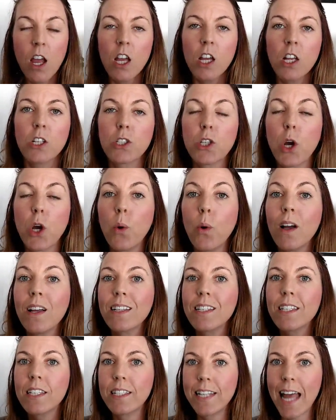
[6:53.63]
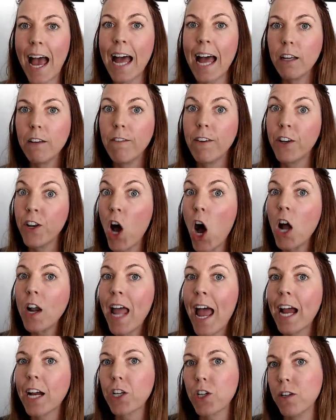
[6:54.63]
So stative
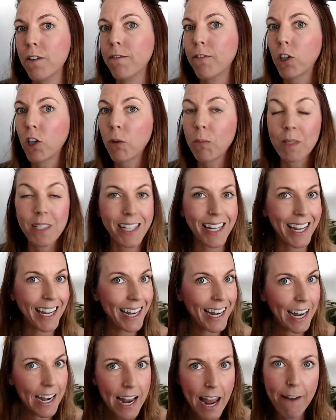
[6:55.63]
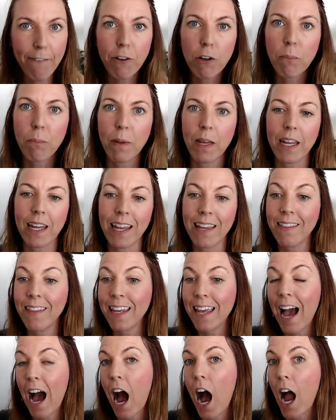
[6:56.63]
non-action verbs can never be in
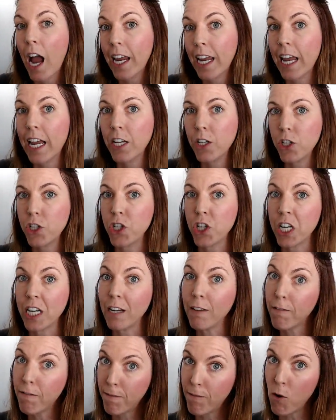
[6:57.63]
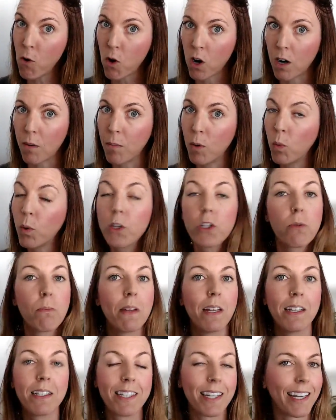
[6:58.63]
the ing form, which
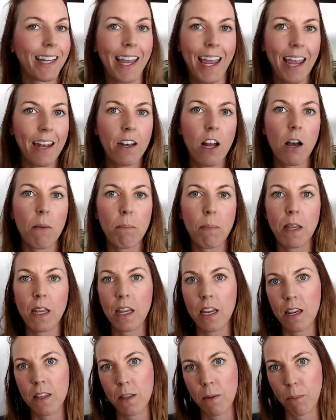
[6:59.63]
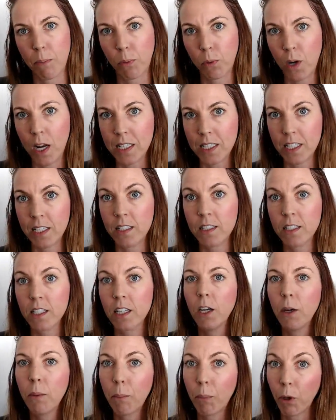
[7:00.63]
means it cannot be in the present
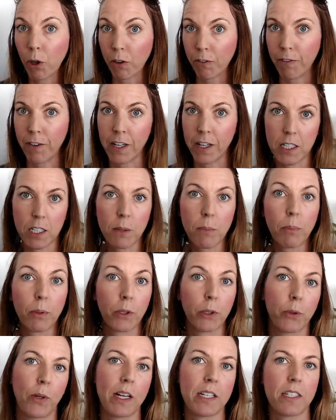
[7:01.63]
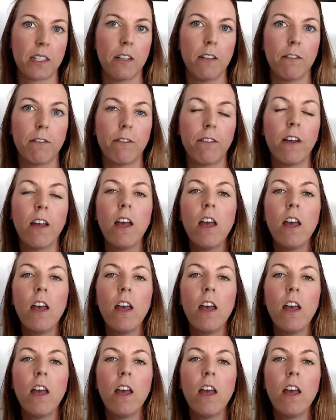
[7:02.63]
perfect progressive.